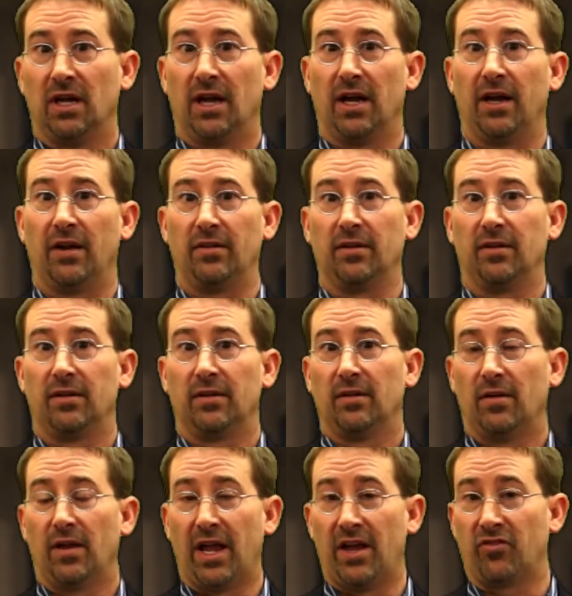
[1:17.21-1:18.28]

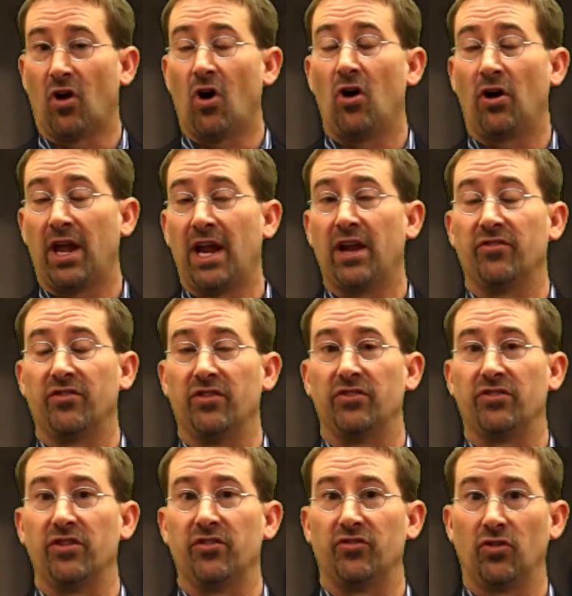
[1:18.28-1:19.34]
as all Kansans
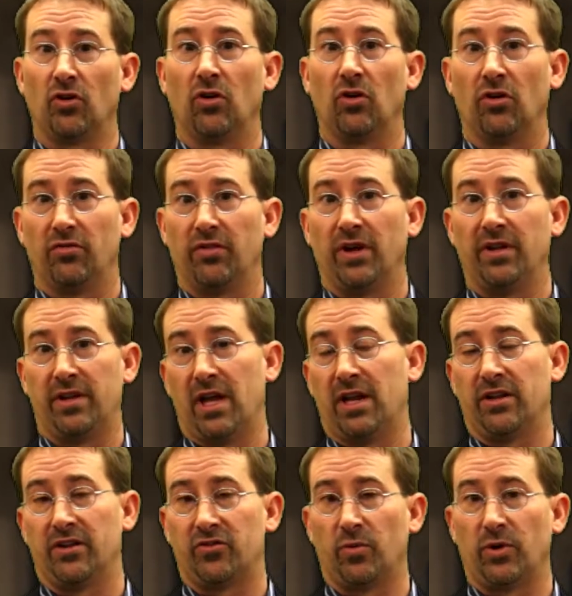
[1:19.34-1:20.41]
deserve a
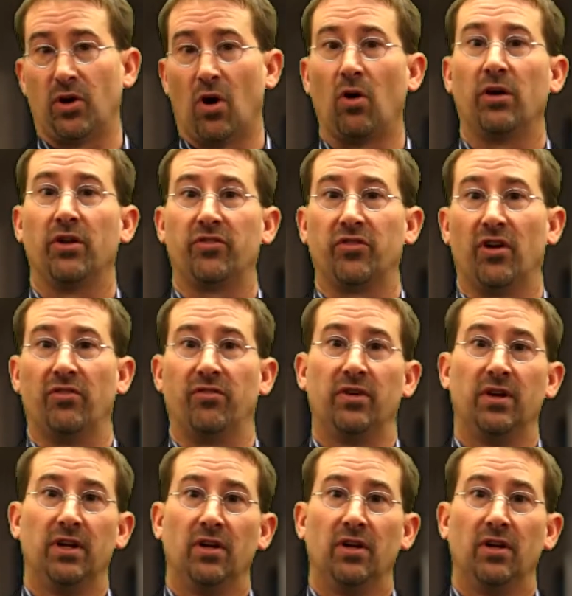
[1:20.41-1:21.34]
dentist, regardless of